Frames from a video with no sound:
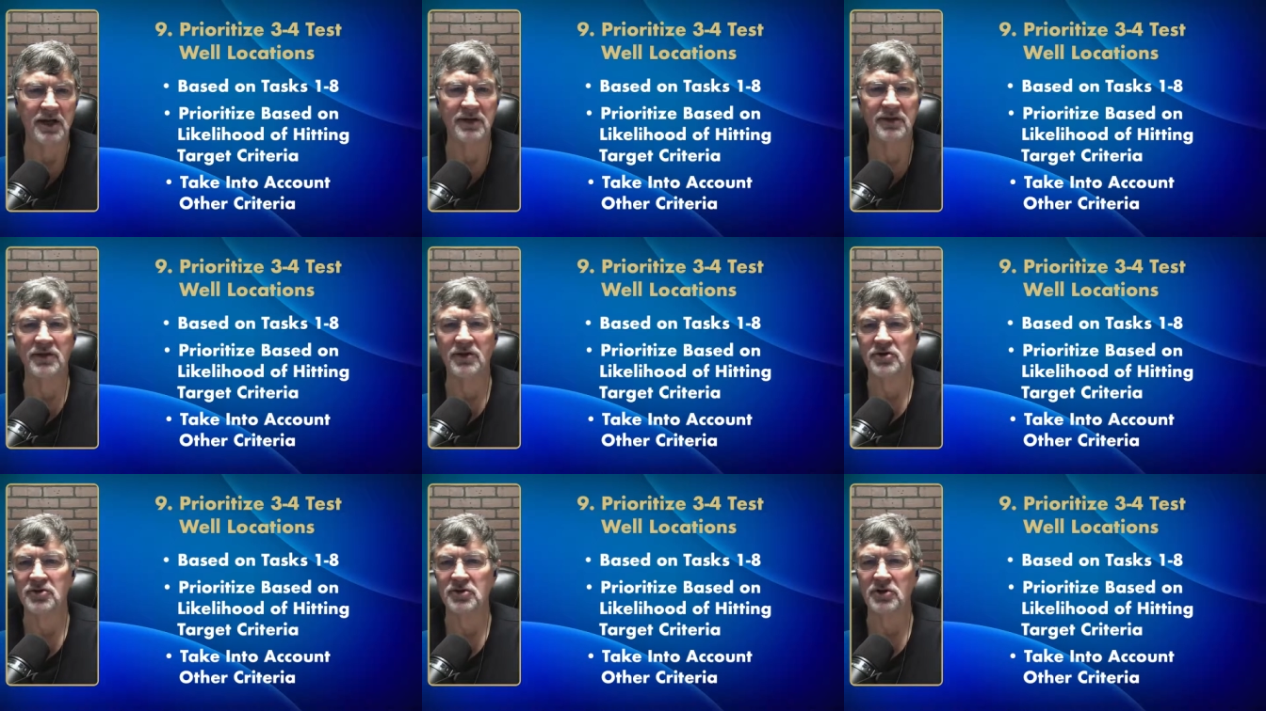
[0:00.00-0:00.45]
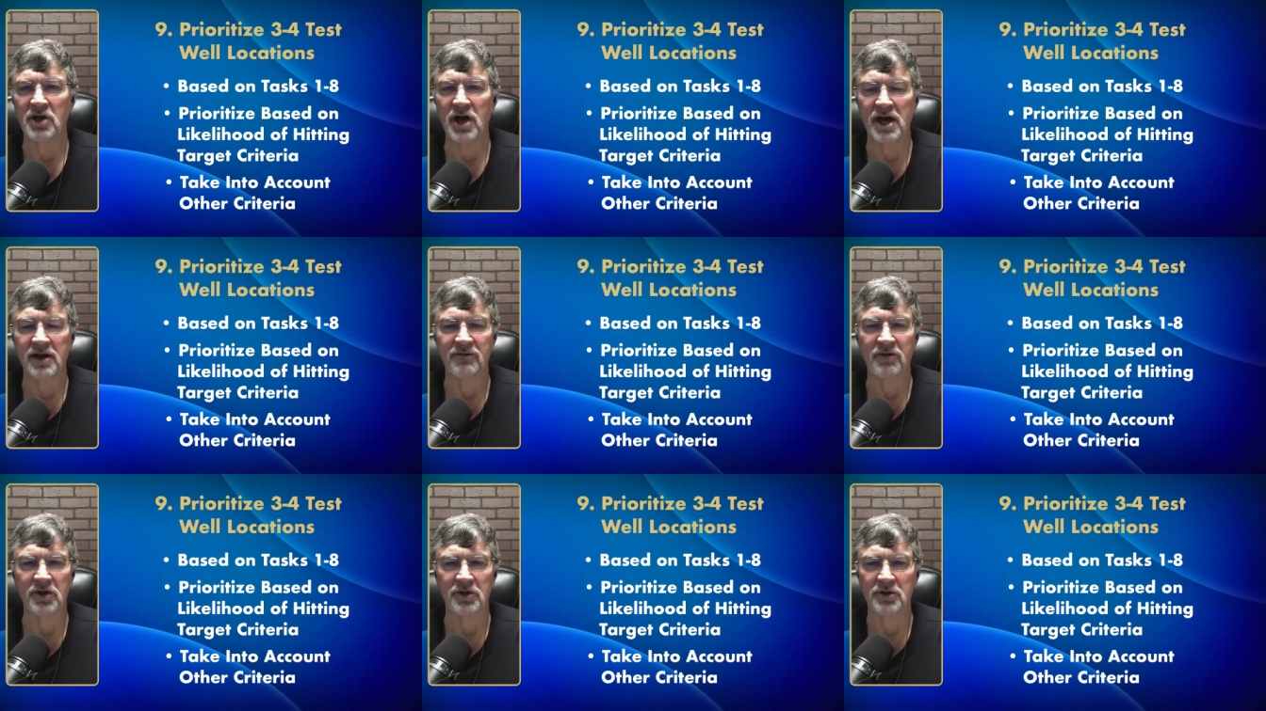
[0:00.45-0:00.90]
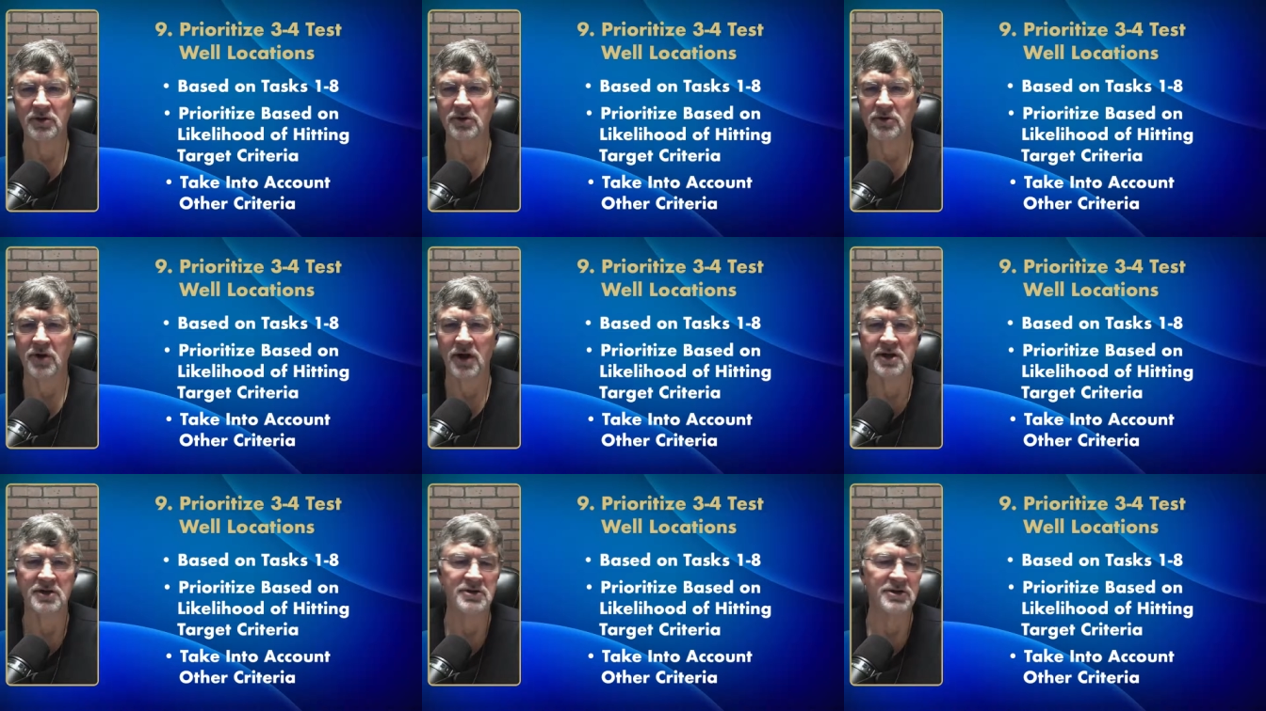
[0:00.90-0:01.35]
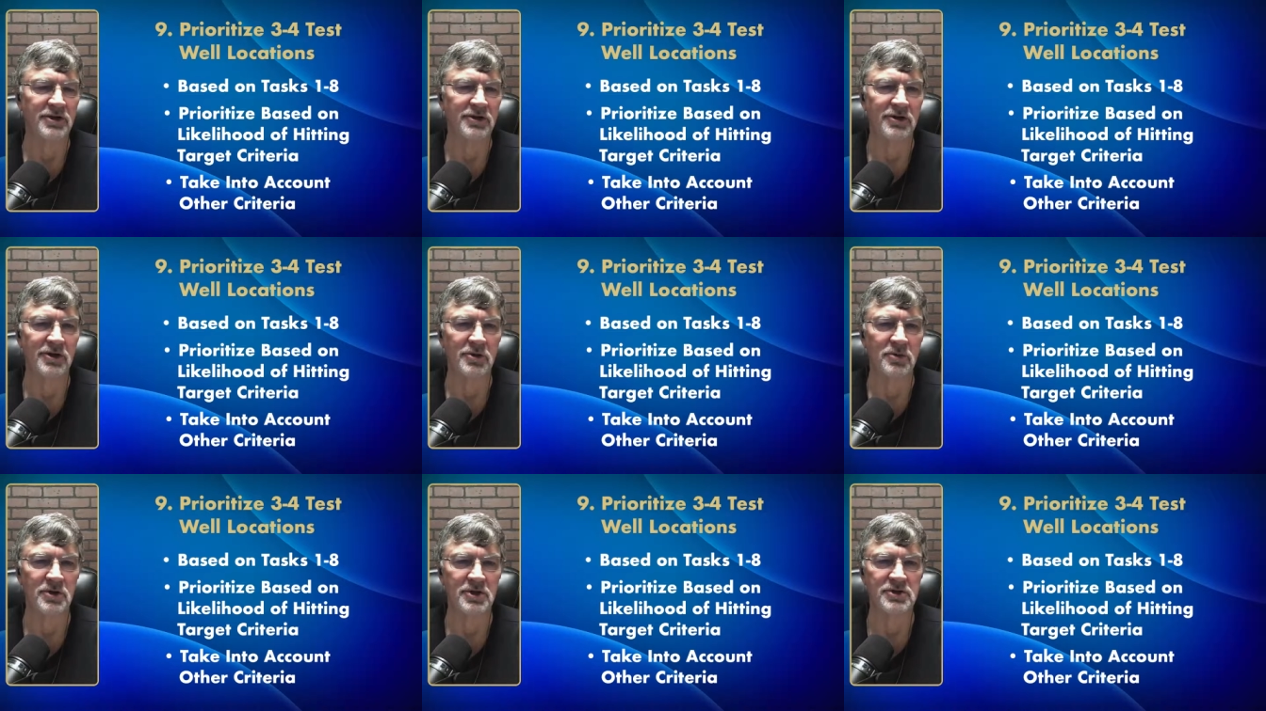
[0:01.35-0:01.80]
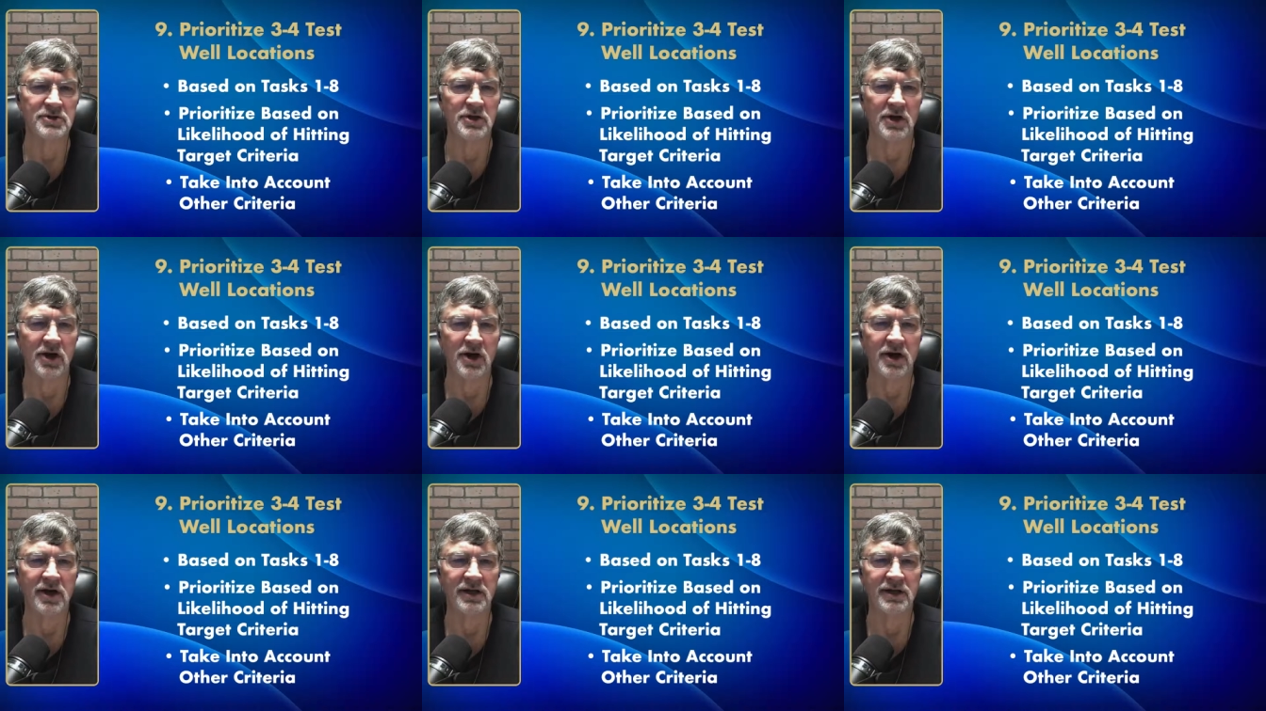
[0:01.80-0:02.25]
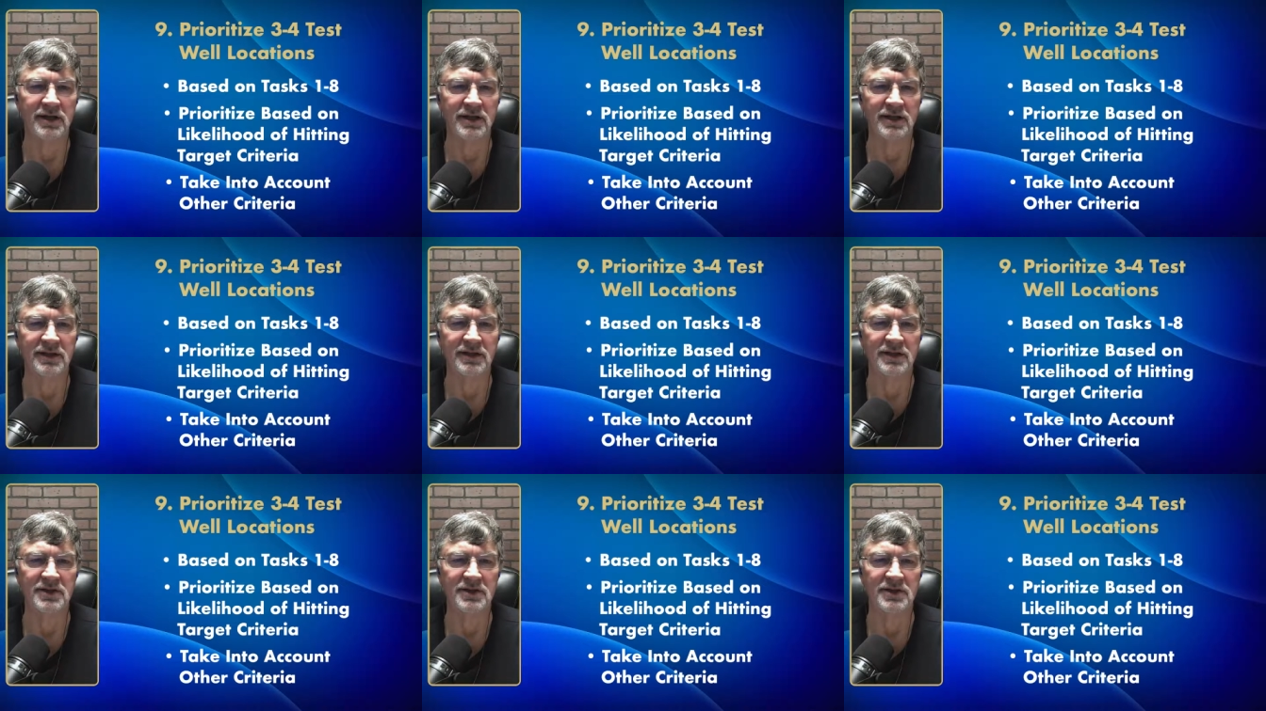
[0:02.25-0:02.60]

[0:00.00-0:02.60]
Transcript: but there's a lot of other criteria we saw